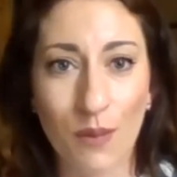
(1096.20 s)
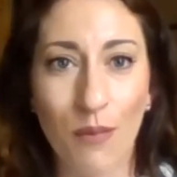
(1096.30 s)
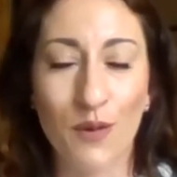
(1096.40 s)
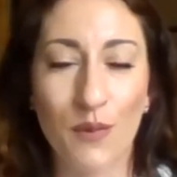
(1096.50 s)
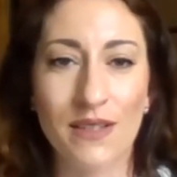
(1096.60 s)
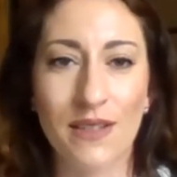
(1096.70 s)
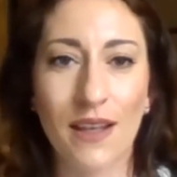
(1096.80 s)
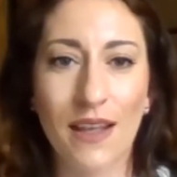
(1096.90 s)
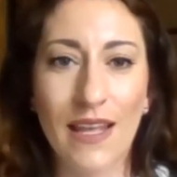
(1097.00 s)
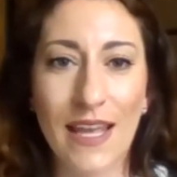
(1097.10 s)
who that monument is,
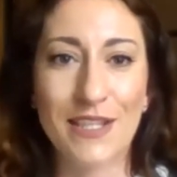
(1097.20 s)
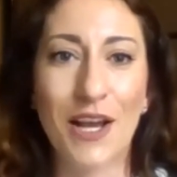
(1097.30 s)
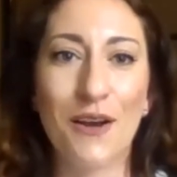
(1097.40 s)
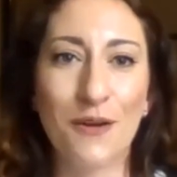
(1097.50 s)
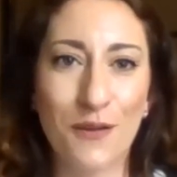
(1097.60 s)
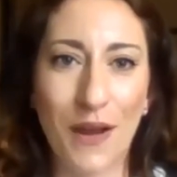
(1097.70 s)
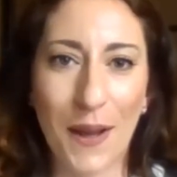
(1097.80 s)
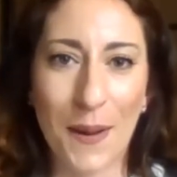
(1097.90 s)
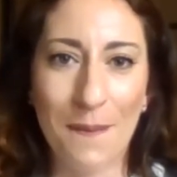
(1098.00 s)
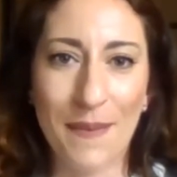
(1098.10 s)
is of
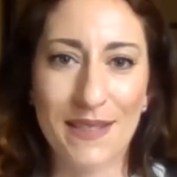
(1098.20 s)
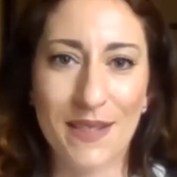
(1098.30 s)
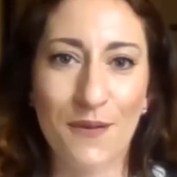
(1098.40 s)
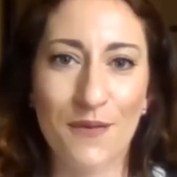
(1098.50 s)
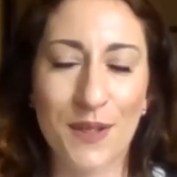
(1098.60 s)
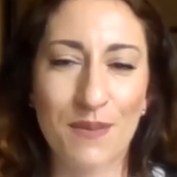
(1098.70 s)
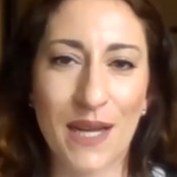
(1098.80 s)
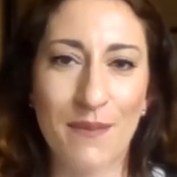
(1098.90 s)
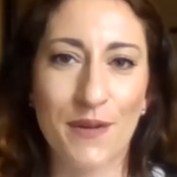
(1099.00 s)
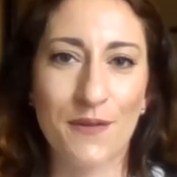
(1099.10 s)
um, is of some
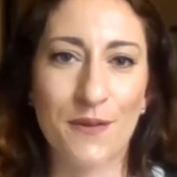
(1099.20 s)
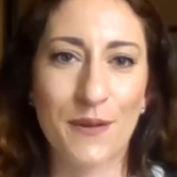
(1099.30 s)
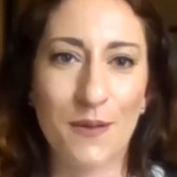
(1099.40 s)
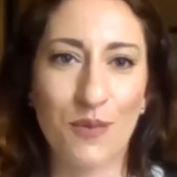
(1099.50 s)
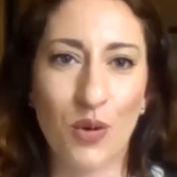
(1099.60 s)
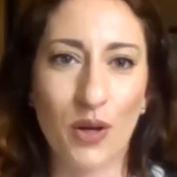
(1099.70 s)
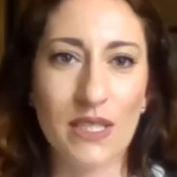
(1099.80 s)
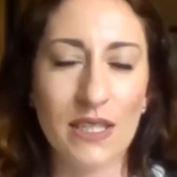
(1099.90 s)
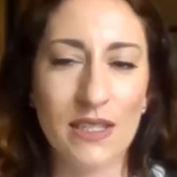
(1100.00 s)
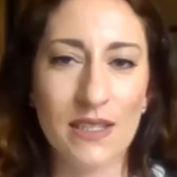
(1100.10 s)
type of
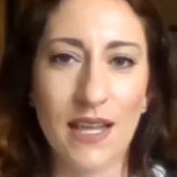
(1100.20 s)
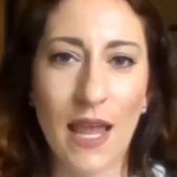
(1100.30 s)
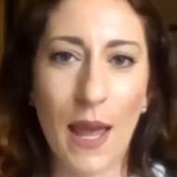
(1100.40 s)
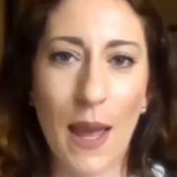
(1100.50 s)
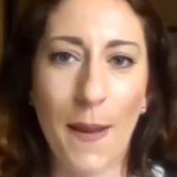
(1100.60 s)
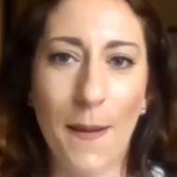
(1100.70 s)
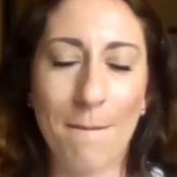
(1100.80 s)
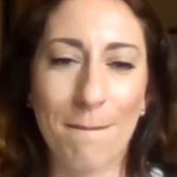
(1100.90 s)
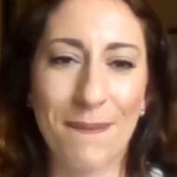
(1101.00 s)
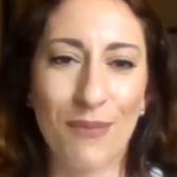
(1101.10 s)
importance,
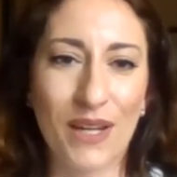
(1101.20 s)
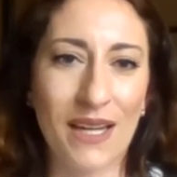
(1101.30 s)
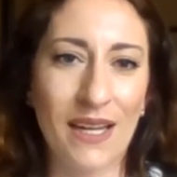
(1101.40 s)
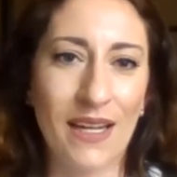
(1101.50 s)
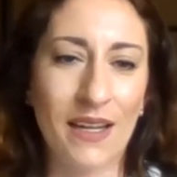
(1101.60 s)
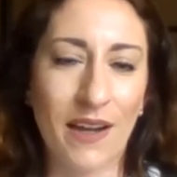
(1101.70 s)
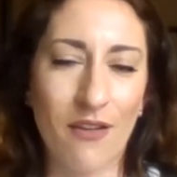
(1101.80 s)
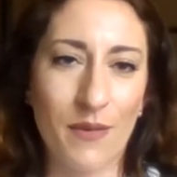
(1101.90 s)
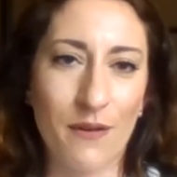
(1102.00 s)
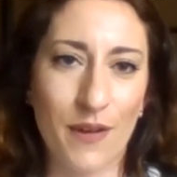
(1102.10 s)
um, the Canadian
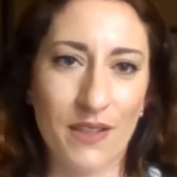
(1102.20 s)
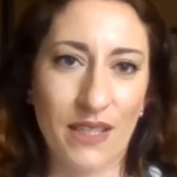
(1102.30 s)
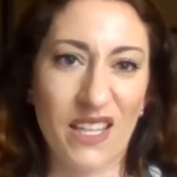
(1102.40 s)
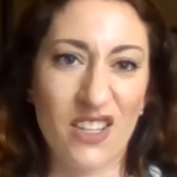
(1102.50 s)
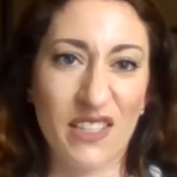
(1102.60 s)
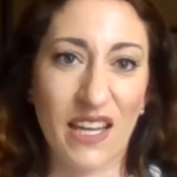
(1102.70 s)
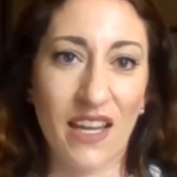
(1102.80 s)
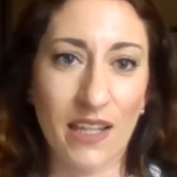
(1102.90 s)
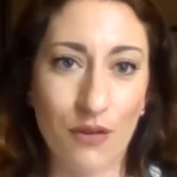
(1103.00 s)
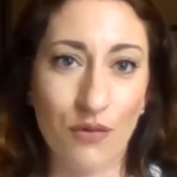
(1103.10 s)
government feels like they just
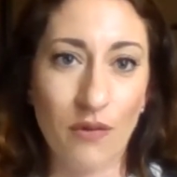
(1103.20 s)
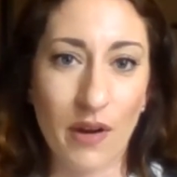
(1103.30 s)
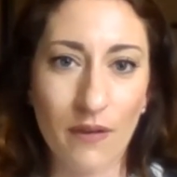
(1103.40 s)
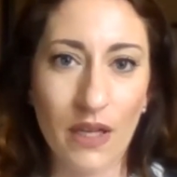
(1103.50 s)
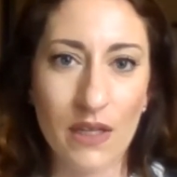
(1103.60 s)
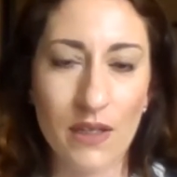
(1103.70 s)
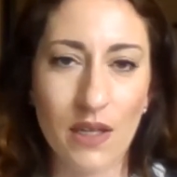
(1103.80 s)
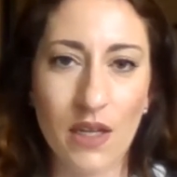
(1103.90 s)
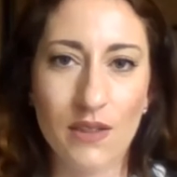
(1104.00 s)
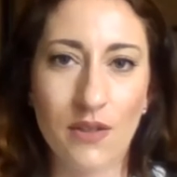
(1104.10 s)
can't get rid of
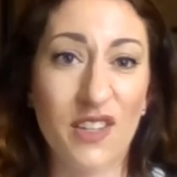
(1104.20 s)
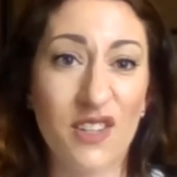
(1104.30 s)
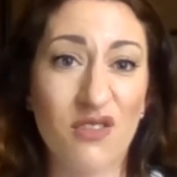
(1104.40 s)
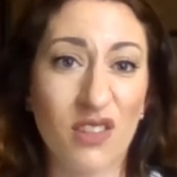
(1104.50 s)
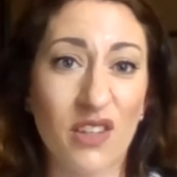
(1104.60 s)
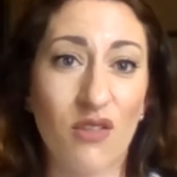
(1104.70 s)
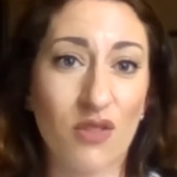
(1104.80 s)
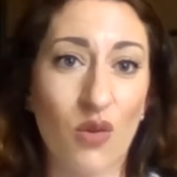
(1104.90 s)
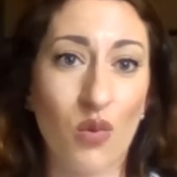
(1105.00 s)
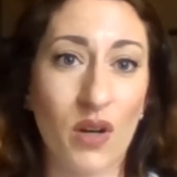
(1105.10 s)
it. So they just really
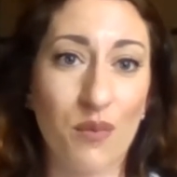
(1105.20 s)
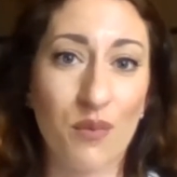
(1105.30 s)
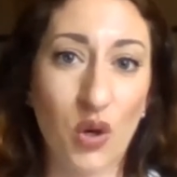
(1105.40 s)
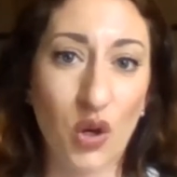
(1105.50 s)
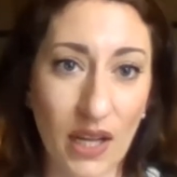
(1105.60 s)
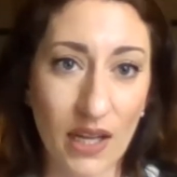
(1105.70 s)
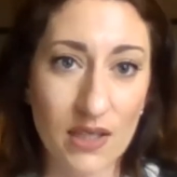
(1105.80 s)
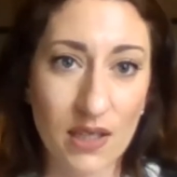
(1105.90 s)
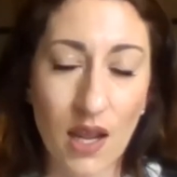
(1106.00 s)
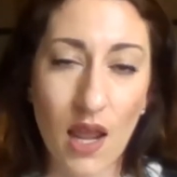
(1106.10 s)
don't know where to put
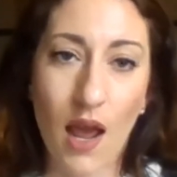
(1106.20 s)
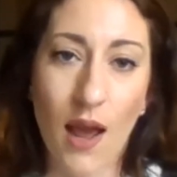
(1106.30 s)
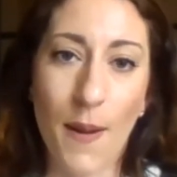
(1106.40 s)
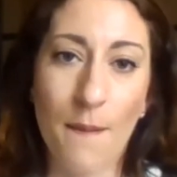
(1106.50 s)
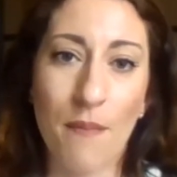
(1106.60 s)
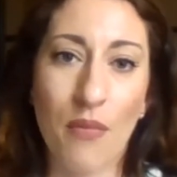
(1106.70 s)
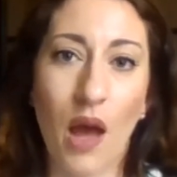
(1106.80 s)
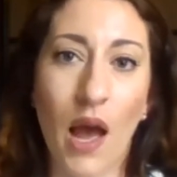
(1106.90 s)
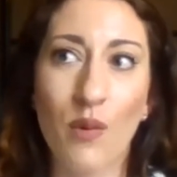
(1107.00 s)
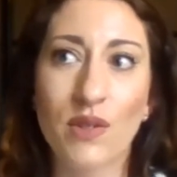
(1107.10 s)
it.
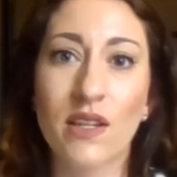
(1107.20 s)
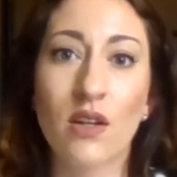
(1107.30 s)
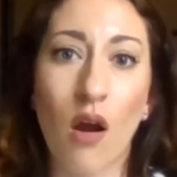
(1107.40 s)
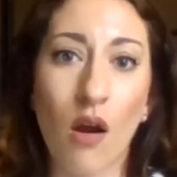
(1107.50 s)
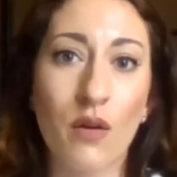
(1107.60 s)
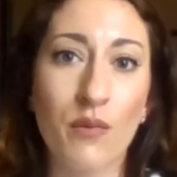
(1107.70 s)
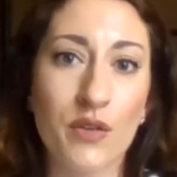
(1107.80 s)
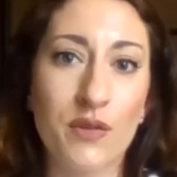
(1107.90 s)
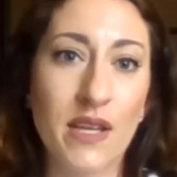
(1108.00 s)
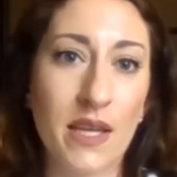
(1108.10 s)
Um, I would say there are
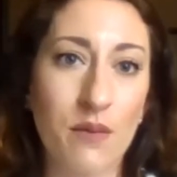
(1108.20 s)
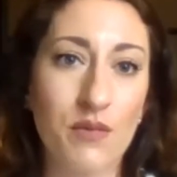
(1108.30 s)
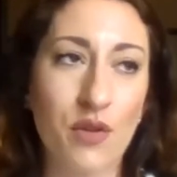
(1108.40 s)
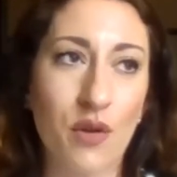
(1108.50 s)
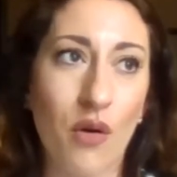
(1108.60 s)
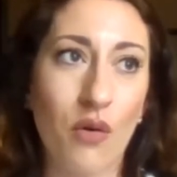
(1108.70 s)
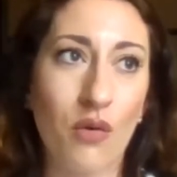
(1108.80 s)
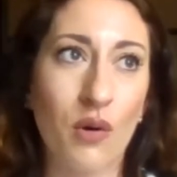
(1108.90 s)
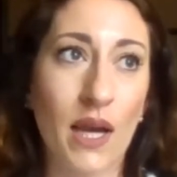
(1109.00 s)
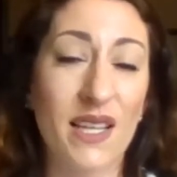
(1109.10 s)
museums,
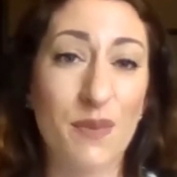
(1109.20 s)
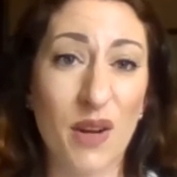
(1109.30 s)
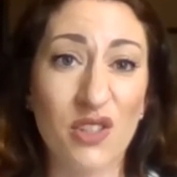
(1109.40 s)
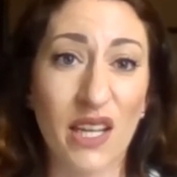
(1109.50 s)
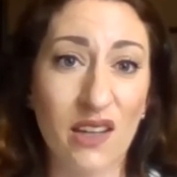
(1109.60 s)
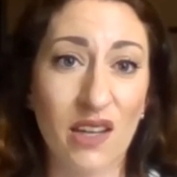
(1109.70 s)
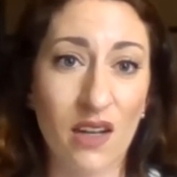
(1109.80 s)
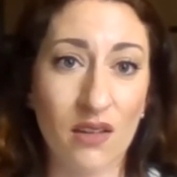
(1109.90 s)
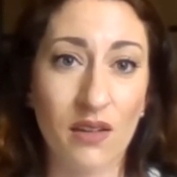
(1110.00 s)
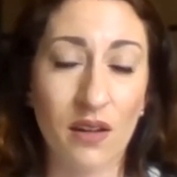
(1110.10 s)
though, especially in,
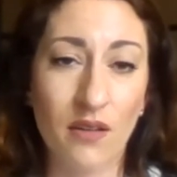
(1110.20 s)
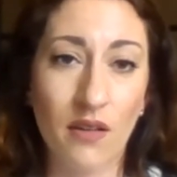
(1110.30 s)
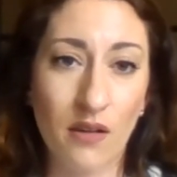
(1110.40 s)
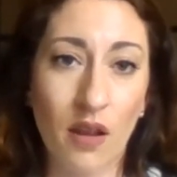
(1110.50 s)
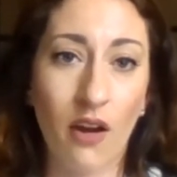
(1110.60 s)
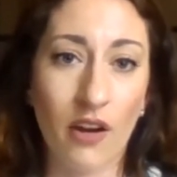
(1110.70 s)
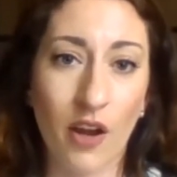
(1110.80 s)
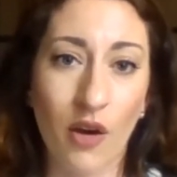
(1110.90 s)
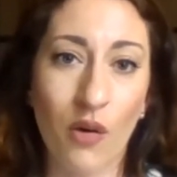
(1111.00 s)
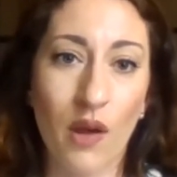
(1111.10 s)
in,
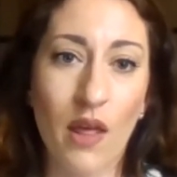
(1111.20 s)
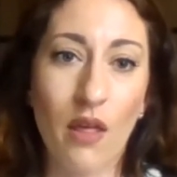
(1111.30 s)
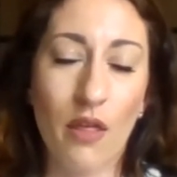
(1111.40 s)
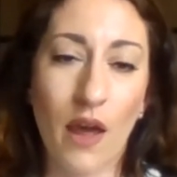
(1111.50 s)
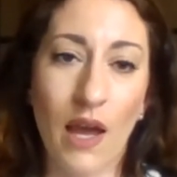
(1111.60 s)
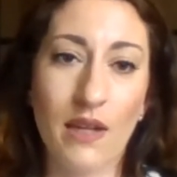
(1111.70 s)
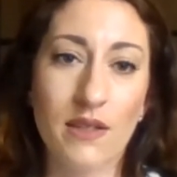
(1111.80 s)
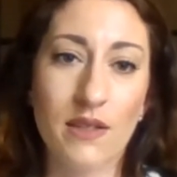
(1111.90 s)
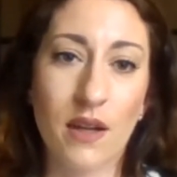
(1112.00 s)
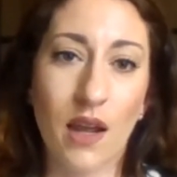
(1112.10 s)
Ontario,
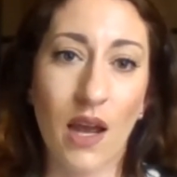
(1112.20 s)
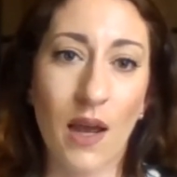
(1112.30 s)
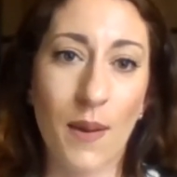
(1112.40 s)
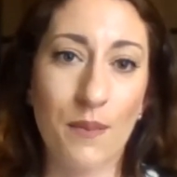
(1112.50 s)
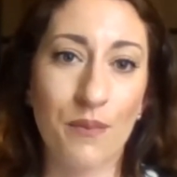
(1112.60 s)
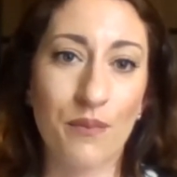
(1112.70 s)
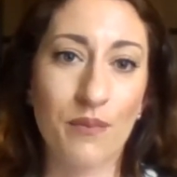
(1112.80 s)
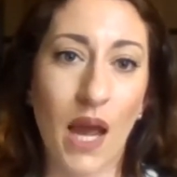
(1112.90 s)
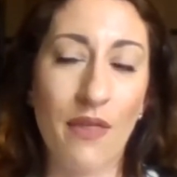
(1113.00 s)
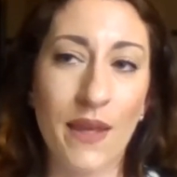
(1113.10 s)
that um,
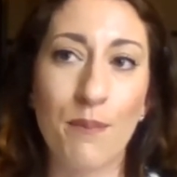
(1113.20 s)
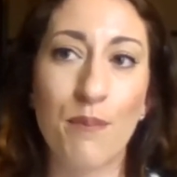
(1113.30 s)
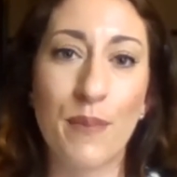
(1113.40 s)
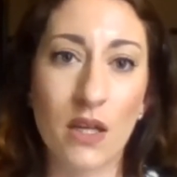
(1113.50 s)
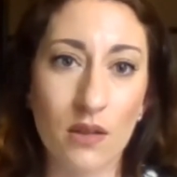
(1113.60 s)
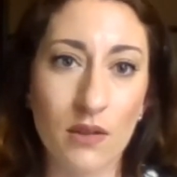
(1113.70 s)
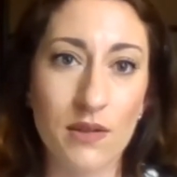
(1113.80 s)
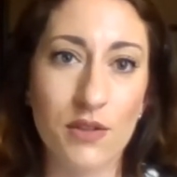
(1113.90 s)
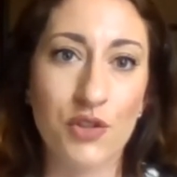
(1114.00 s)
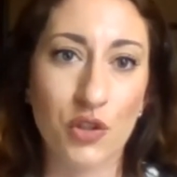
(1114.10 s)
I think
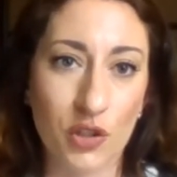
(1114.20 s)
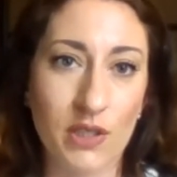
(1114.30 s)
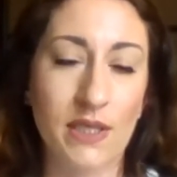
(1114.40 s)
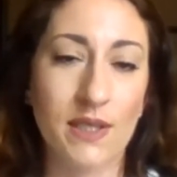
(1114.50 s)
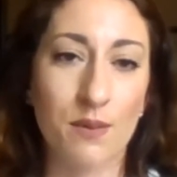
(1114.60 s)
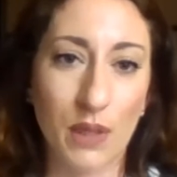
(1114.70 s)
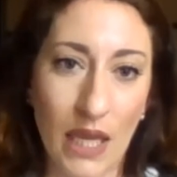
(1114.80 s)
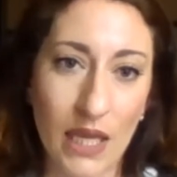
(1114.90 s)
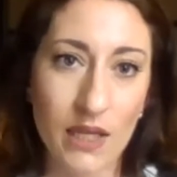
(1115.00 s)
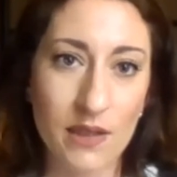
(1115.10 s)
build certain
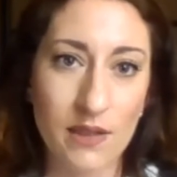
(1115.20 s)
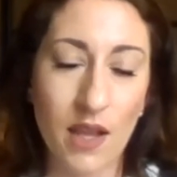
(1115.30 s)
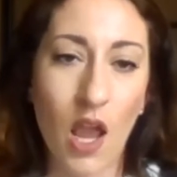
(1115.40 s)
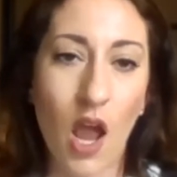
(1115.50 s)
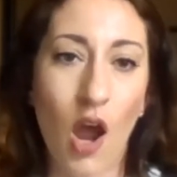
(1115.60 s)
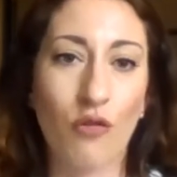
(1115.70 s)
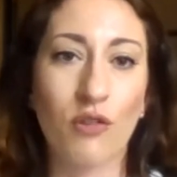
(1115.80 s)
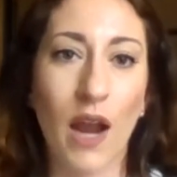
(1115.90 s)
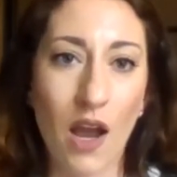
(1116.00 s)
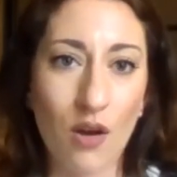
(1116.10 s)
displays
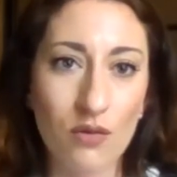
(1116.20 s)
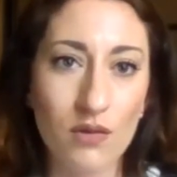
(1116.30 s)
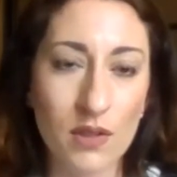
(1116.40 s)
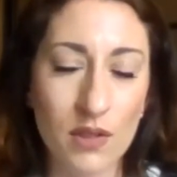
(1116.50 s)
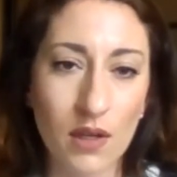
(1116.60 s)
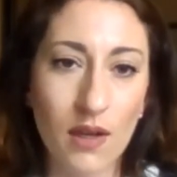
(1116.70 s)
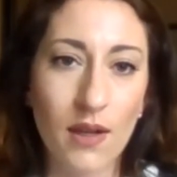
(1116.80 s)
around